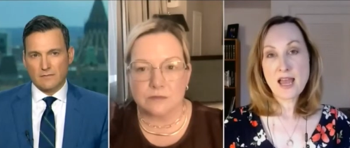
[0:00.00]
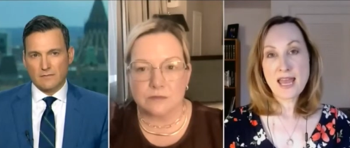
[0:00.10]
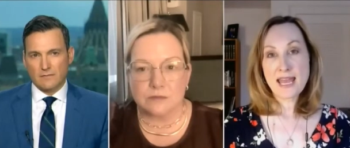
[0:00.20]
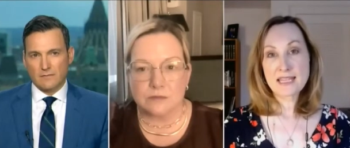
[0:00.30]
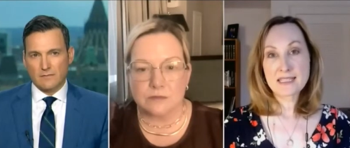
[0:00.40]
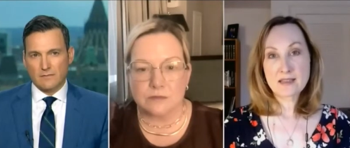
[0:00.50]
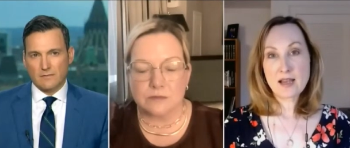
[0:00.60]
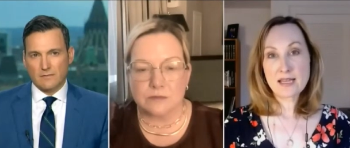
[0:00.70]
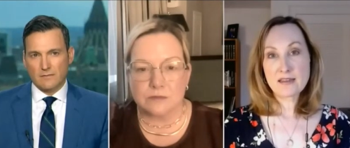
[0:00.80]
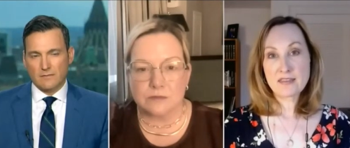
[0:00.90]
Speaker 1: it's the
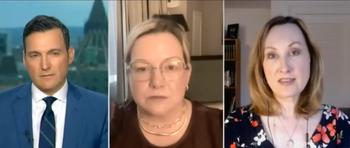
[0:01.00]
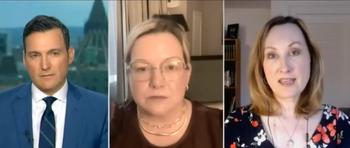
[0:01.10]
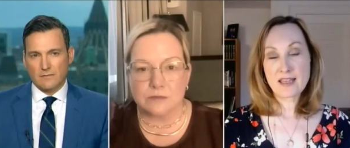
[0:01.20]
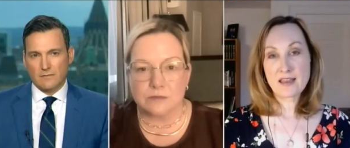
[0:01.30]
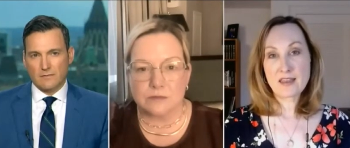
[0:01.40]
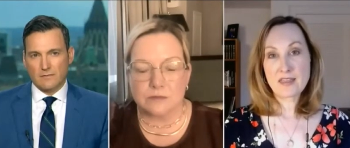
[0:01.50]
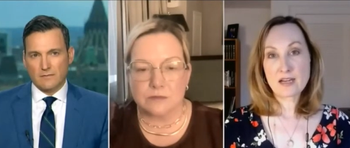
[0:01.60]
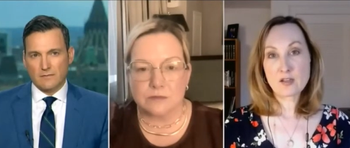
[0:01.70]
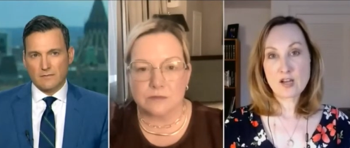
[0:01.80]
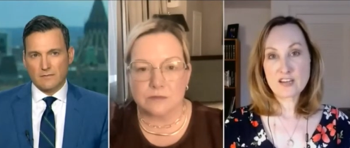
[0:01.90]
kind of thing that
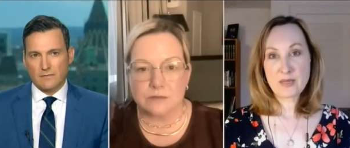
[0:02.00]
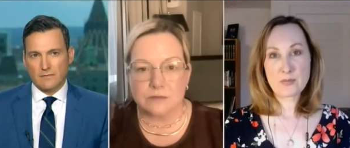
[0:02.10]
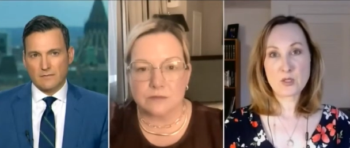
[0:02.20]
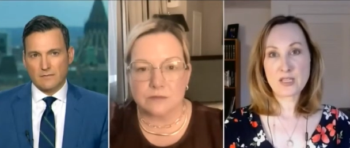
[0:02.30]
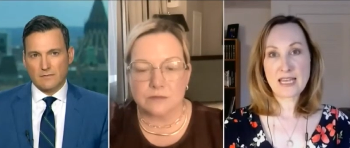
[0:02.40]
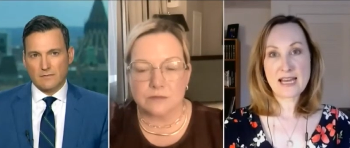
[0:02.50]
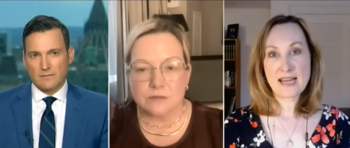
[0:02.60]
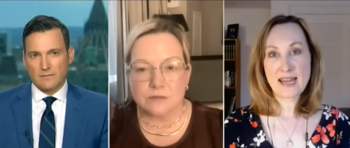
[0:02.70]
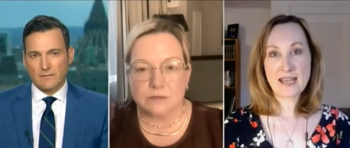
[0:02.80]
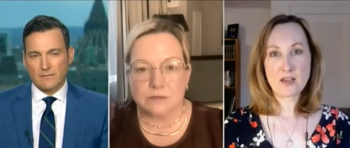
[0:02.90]
a lot of people look
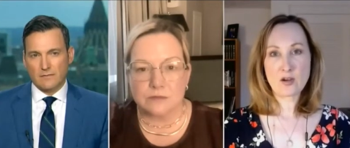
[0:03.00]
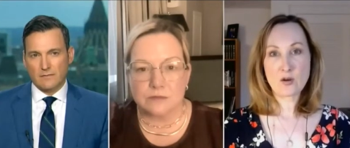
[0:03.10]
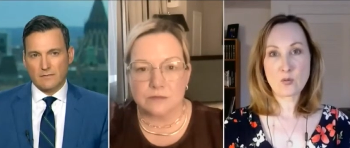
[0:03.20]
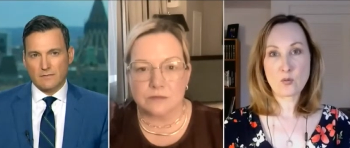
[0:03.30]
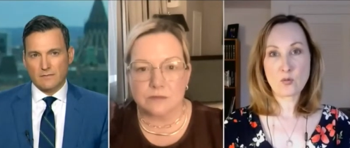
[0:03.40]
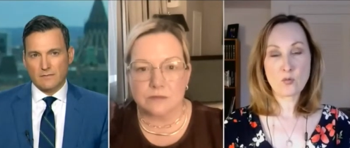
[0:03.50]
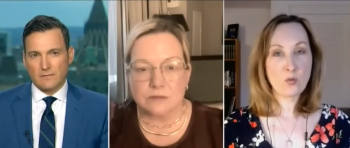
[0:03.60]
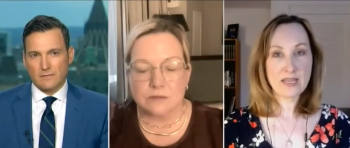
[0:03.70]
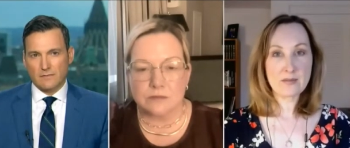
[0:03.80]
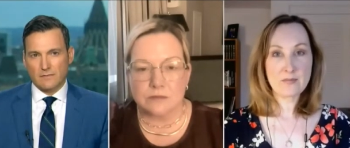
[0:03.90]
at and go,
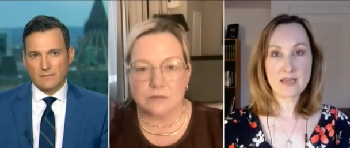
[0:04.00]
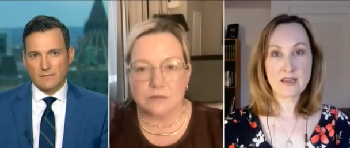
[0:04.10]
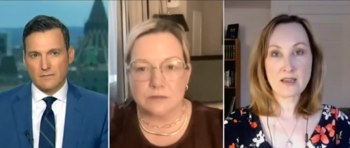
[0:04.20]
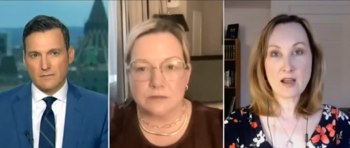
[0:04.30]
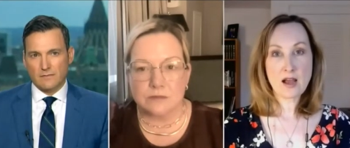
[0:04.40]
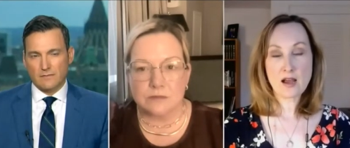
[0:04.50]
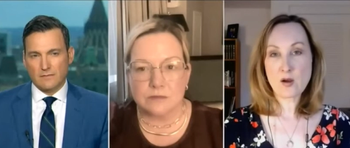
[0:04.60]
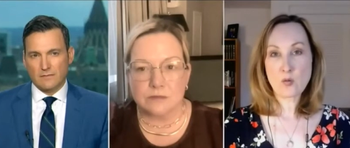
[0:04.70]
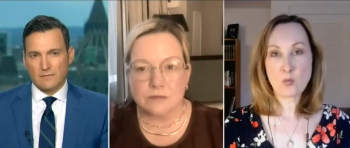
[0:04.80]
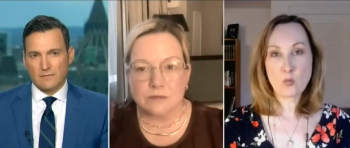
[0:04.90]
wait a minute, uh,
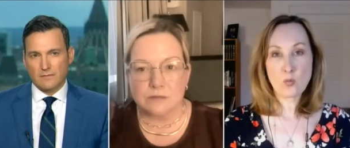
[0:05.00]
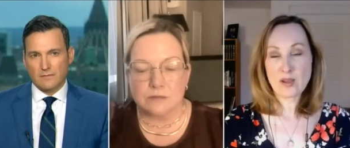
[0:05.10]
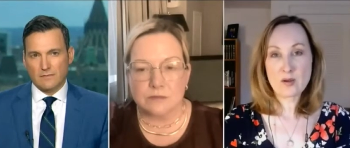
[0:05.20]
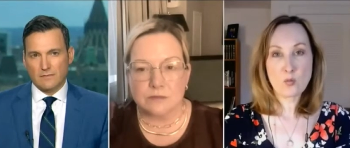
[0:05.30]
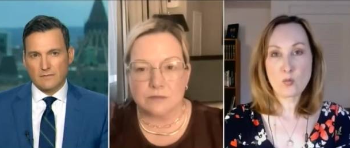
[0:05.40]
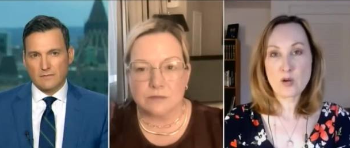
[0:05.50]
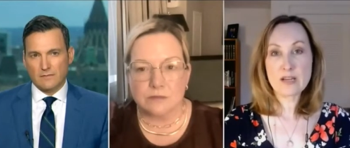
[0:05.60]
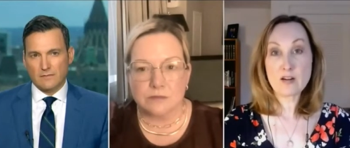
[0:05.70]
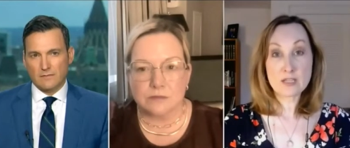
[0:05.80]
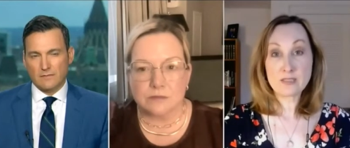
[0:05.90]
wh- what
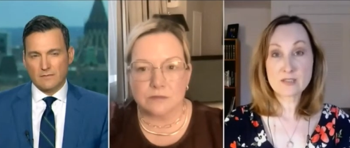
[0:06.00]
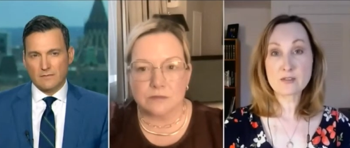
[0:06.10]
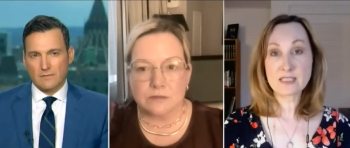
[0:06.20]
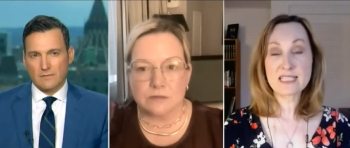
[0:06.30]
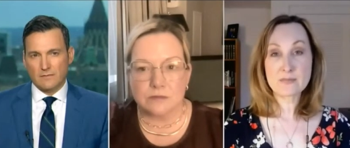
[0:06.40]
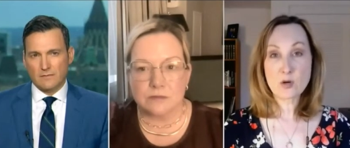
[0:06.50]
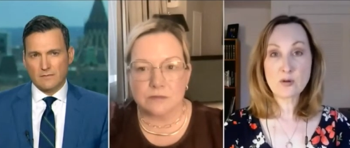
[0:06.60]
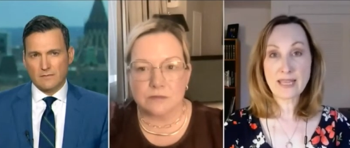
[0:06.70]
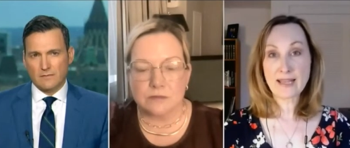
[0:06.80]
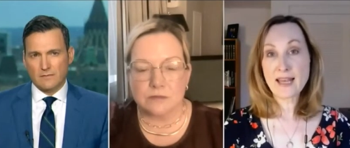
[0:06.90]
are you literally
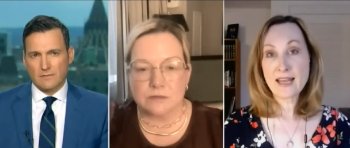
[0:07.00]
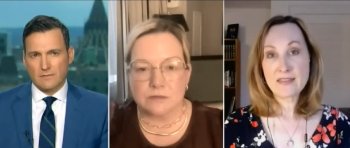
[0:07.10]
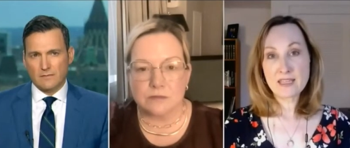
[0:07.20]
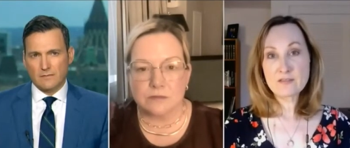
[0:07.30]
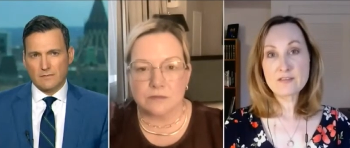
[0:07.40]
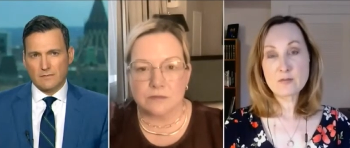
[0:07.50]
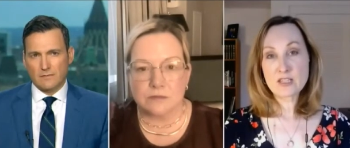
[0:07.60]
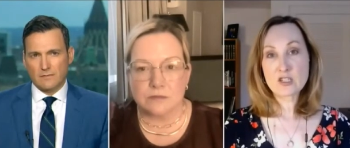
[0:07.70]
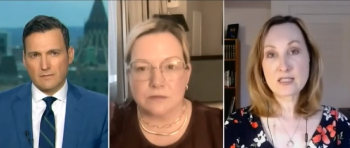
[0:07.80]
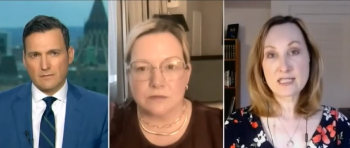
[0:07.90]
smoking? The
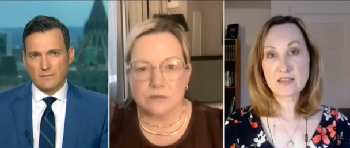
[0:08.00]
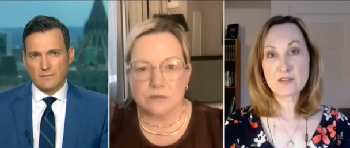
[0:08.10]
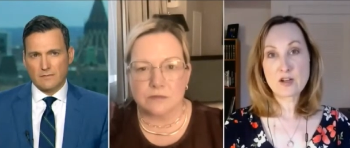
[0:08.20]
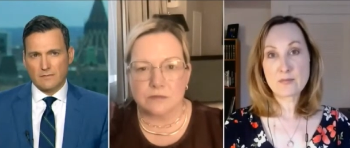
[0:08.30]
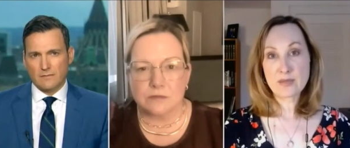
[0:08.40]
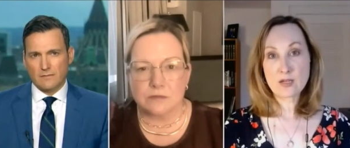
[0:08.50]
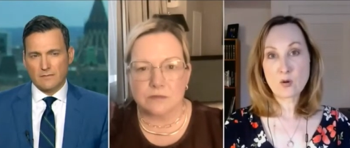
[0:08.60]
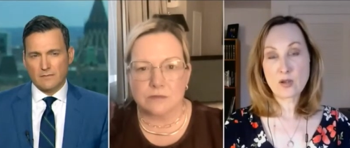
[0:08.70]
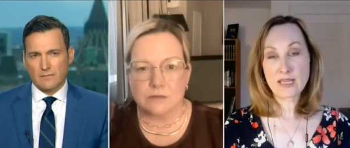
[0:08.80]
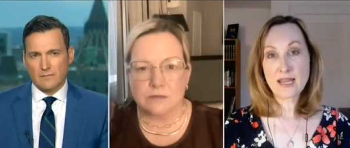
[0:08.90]
information he's given on
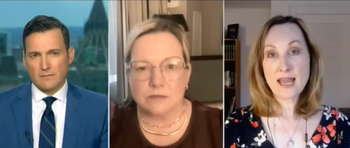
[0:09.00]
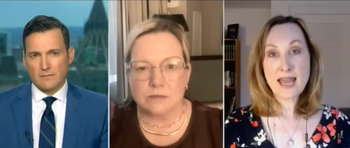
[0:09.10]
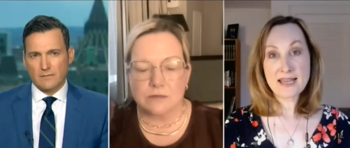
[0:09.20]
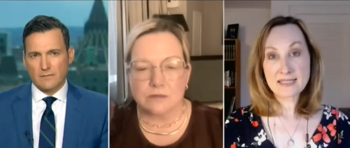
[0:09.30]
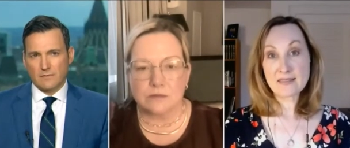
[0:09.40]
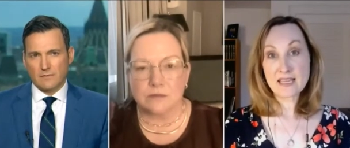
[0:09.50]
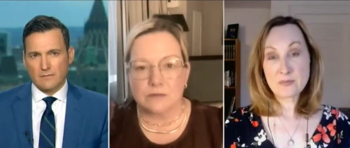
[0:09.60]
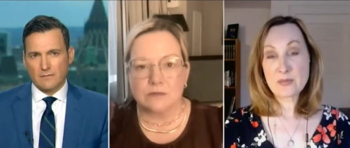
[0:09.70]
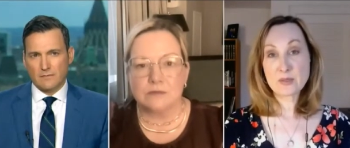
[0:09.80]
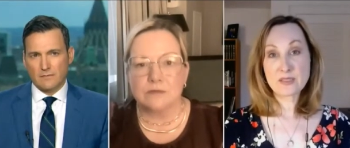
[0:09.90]
Bitcoin has led
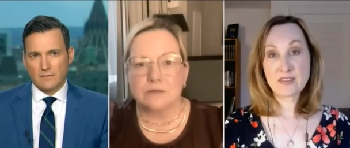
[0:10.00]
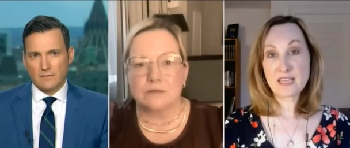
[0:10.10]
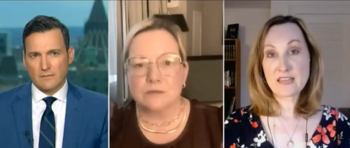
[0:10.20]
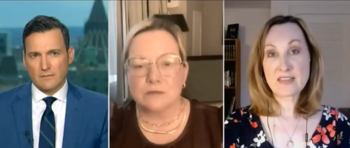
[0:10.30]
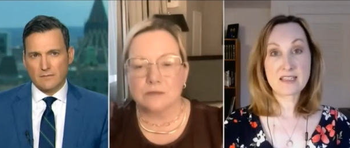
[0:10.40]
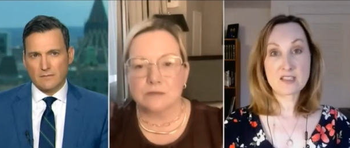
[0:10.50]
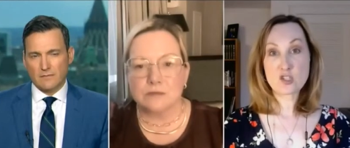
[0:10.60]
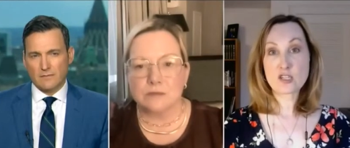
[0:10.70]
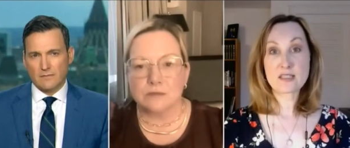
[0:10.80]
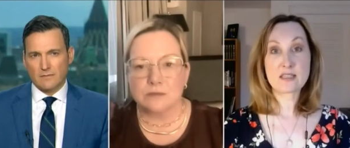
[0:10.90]
people to think that it is
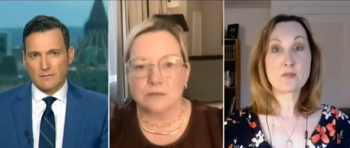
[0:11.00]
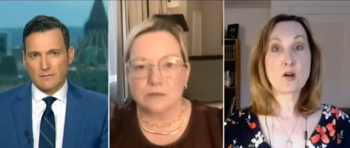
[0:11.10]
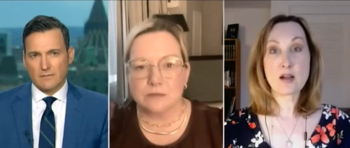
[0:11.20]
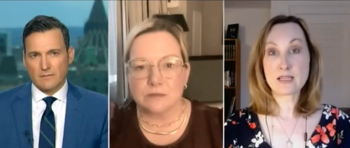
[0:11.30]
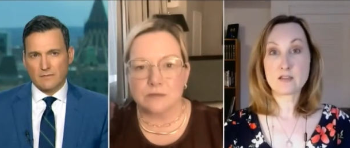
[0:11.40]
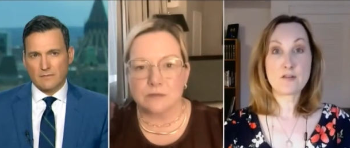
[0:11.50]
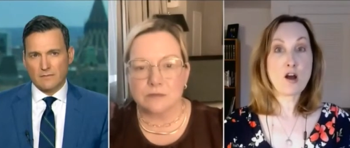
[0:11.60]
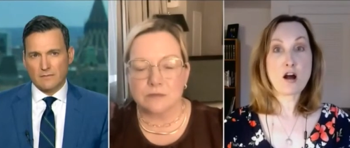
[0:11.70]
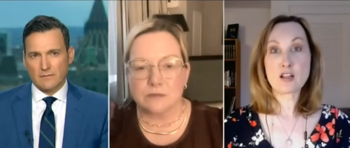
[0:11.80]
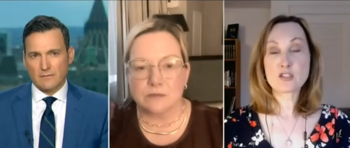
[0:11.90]
just some kind of
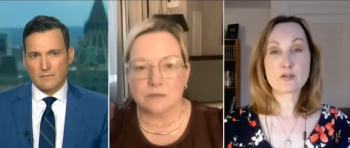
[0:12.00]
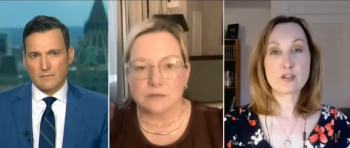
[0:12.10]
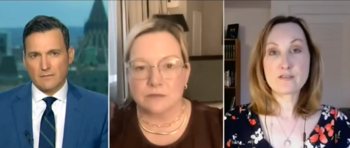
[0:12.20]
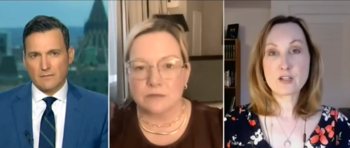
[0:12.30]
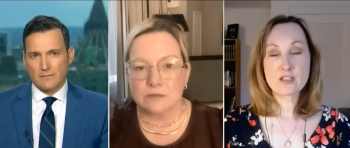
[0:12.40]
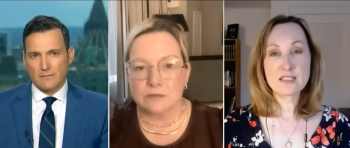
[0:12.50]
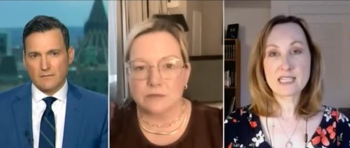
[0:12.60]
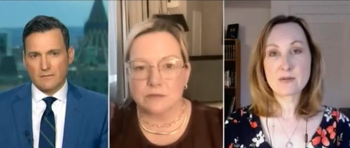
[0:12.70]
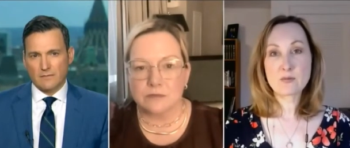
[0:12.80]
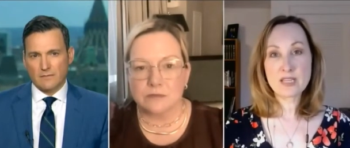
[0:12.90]
alternative currency
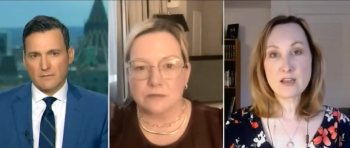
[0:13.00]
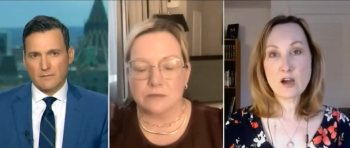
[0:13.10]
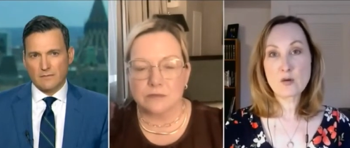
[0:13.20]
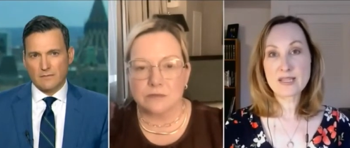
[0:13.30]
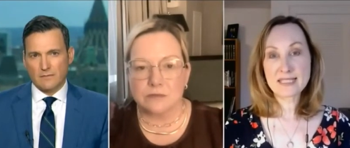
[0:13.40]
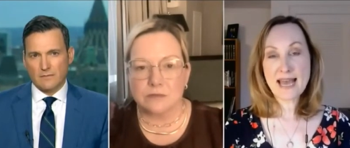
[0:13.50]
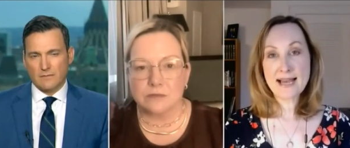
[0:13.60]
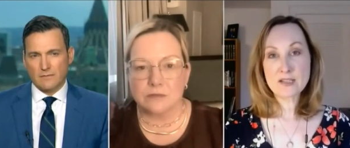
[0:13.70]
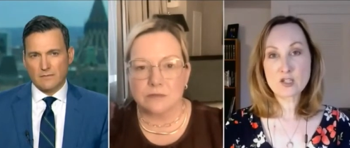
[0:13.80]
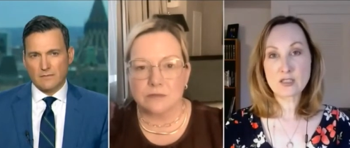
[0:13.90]
when we know it is
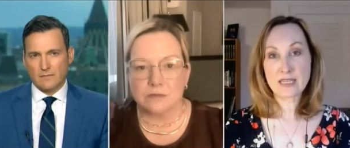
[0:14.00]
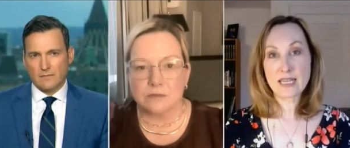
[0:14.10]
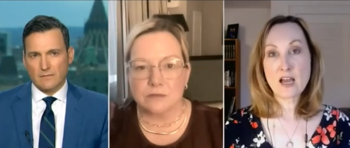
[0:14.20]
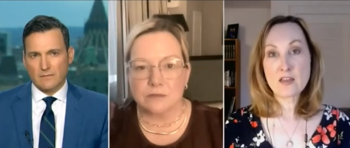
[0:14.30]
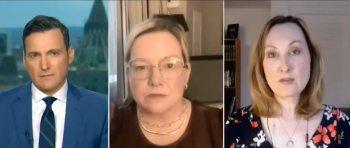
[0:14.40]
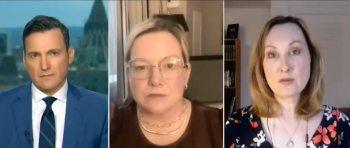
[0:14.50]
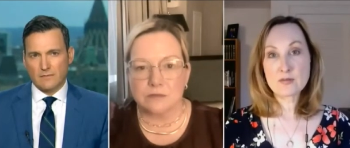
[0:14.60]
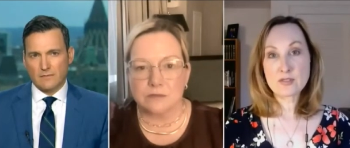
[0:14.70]
actually the most